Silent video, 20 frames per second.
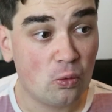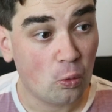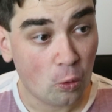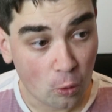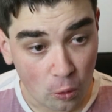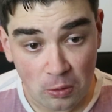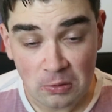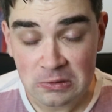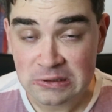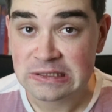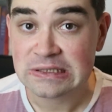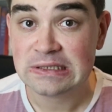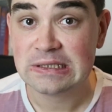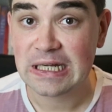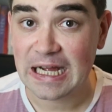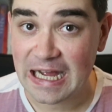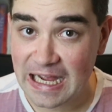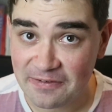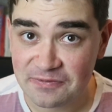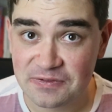Or
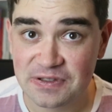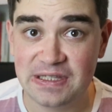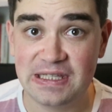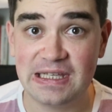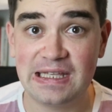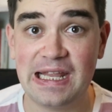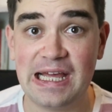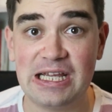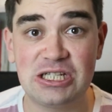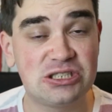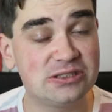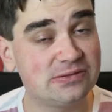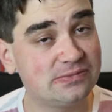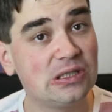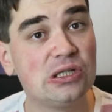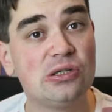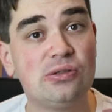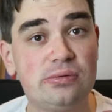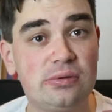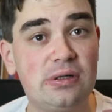after the
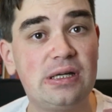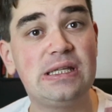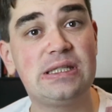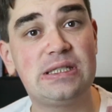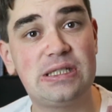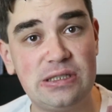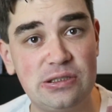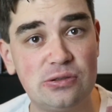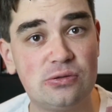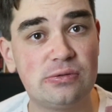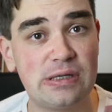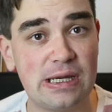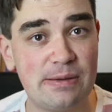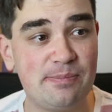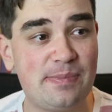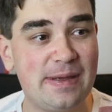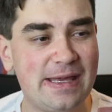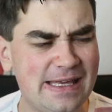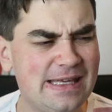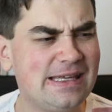election, write to your
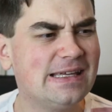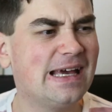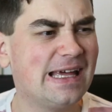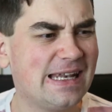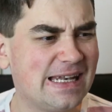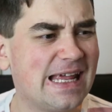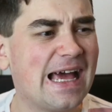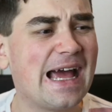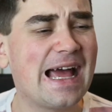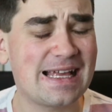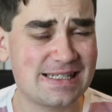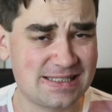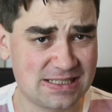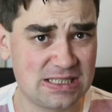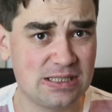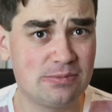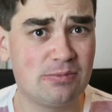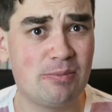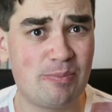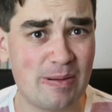MP and
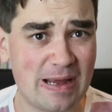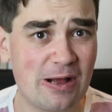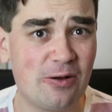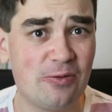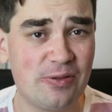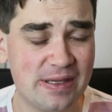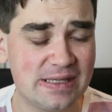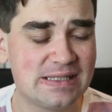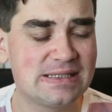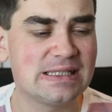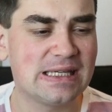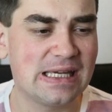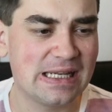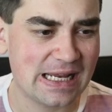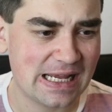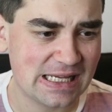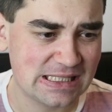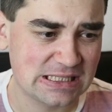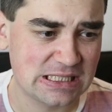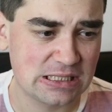ask them about this
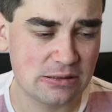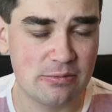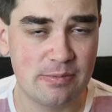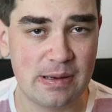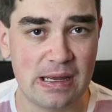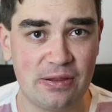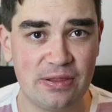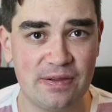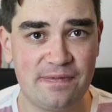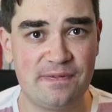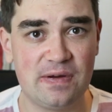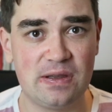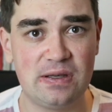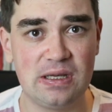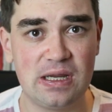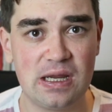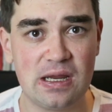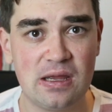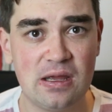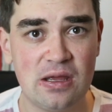and ask them about the
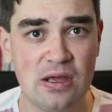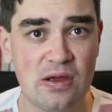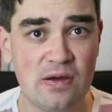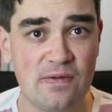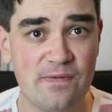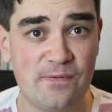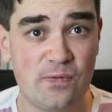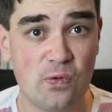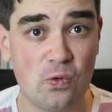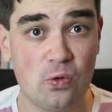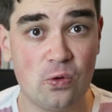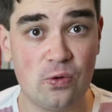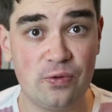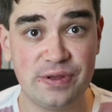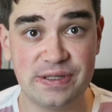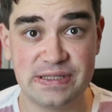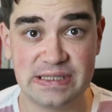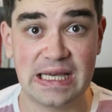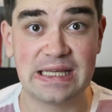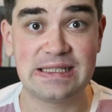funding
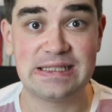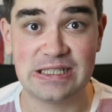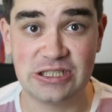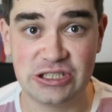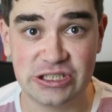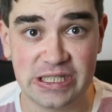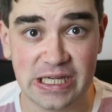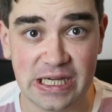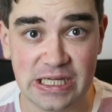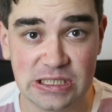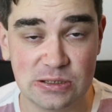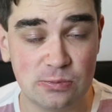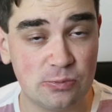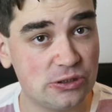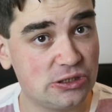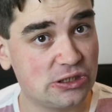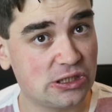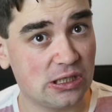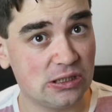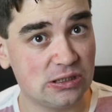for the sex
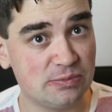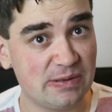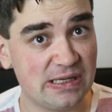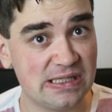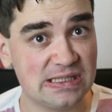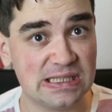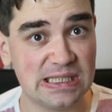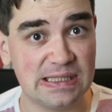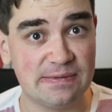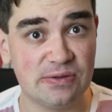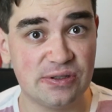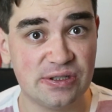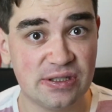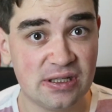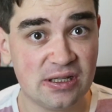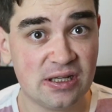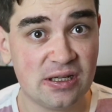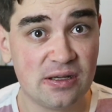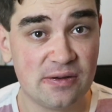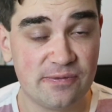education which is going to be delivered
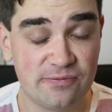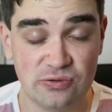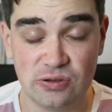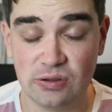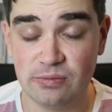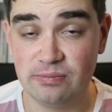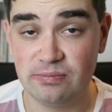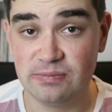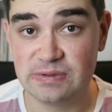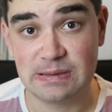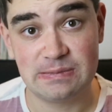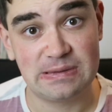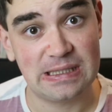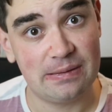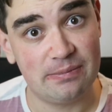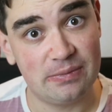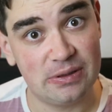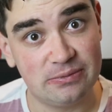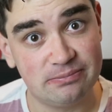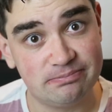from
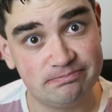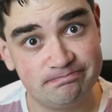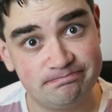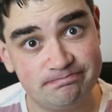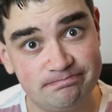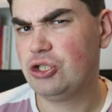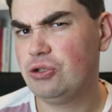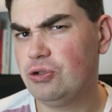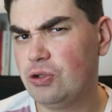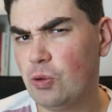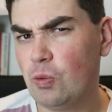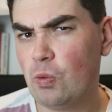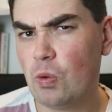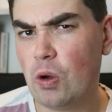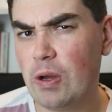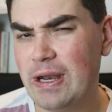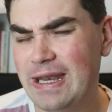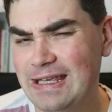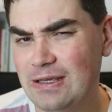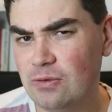September. Do you
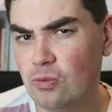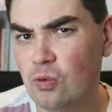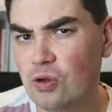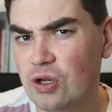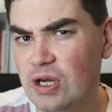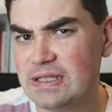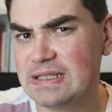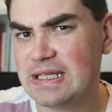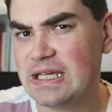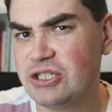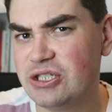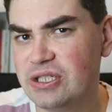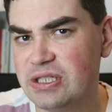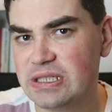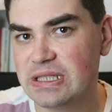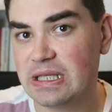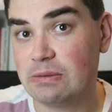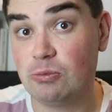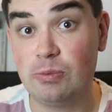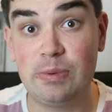know any
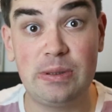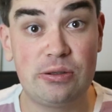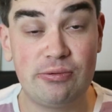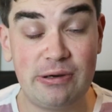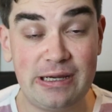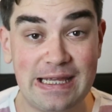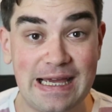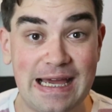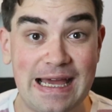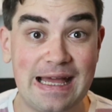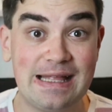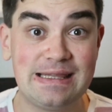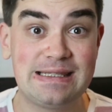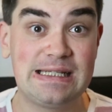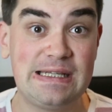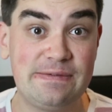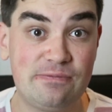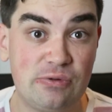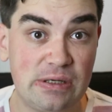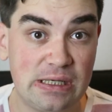organisations that will be great at
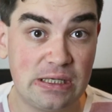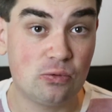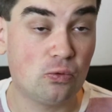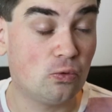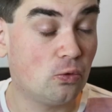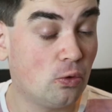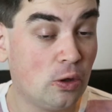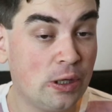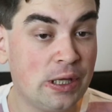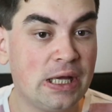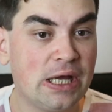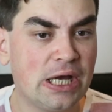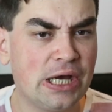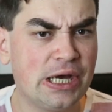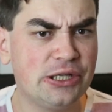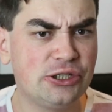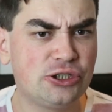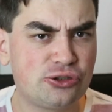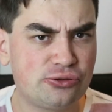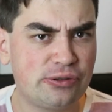delivering or
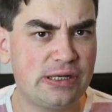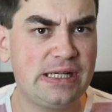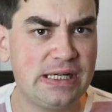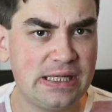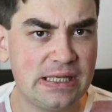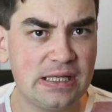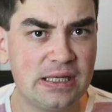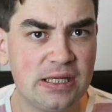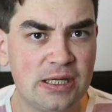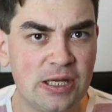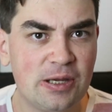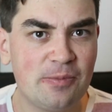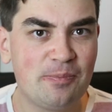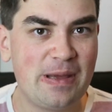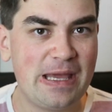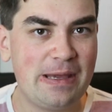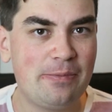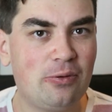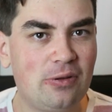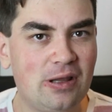training
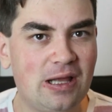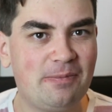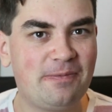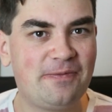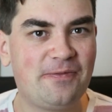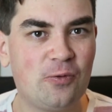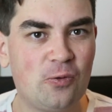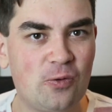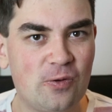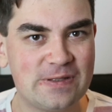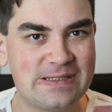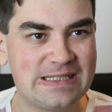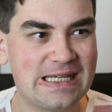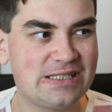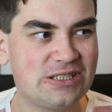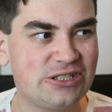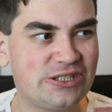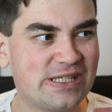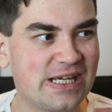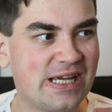people up for
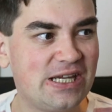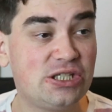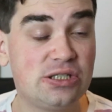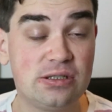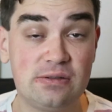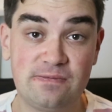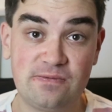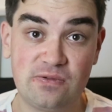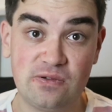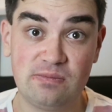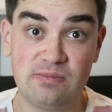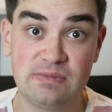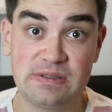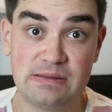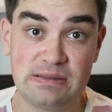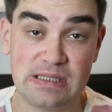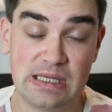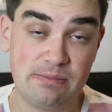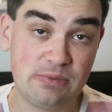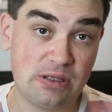sex education from
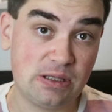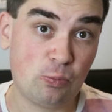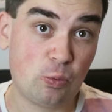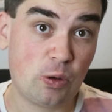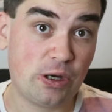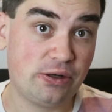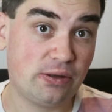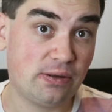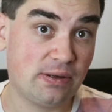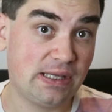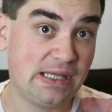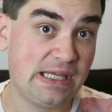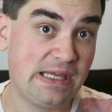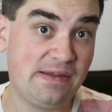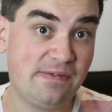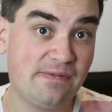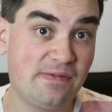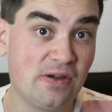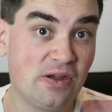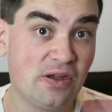September? Why not
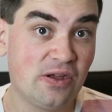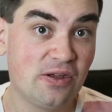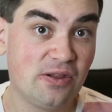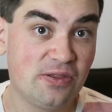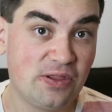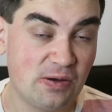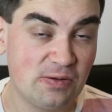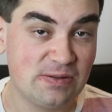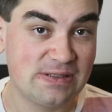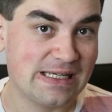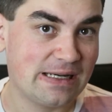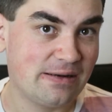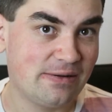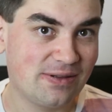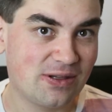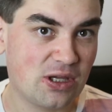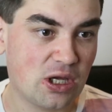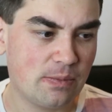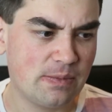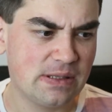leave those down
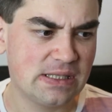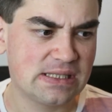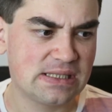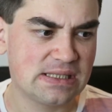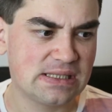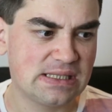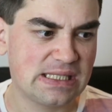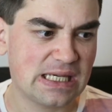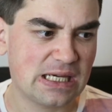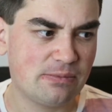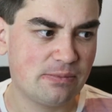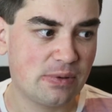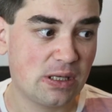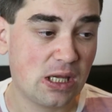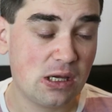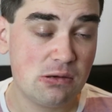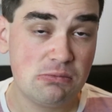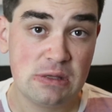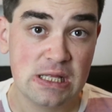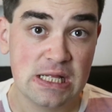in the comments down
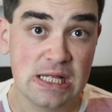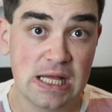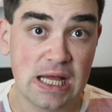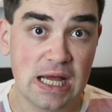below.